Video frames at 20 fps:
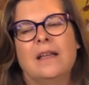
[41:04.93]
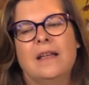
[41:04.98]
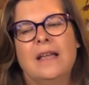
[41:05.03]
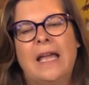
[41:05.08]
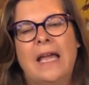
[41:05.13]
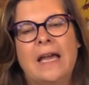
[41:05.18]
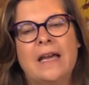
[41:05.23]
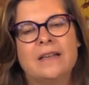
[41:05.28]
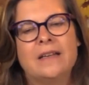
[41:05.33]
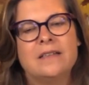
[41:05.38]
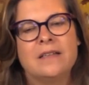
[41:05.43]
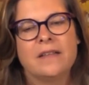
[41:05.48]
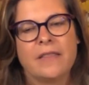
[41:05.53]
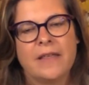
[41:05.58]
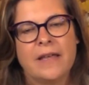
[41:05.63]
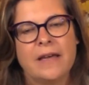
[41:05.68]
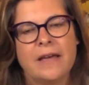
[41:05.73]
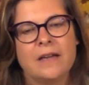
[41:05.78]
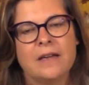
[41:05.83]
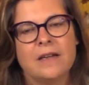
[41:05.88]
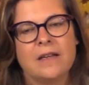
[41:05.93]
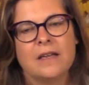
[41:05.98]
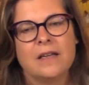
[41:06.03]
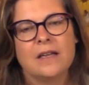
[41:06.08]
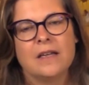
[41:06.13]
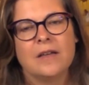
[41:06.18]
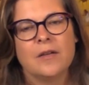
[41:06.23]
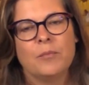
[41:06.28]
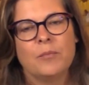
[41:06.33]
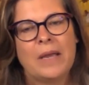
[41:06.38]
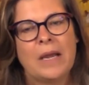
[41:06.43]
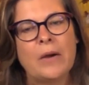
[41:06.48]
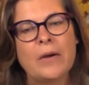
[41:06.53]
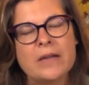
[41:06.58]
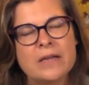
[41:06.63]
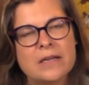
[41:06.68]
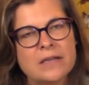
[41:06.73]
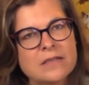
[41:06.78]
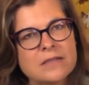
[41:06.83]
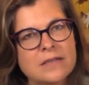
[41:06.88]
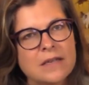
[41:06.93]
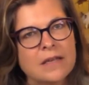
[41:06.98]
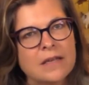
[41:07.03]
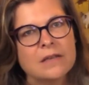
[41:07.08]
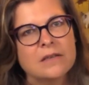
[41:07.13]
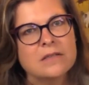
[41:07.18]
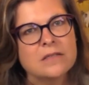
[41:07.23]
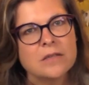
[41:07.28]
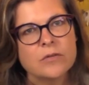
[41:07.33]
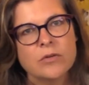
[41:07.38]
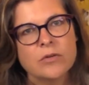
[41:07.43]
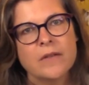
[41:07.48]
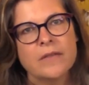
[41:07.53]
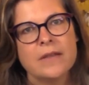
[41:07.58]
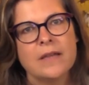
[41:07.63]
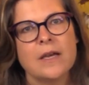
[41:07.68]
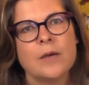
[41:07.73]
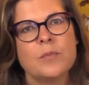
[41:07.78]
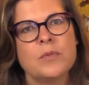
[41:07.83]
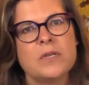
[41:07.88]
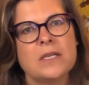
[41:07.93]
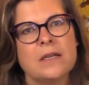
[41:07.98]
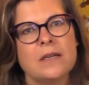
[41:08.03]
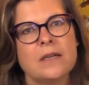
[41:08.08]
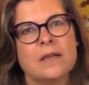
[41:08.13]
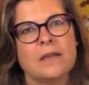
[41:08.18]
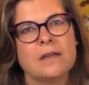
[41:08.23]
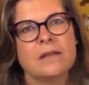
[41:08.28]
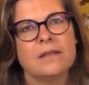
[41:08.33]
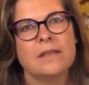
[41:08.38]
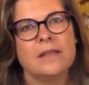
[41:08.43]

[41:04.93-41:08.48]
Add to that parenting styles that were on the uptick,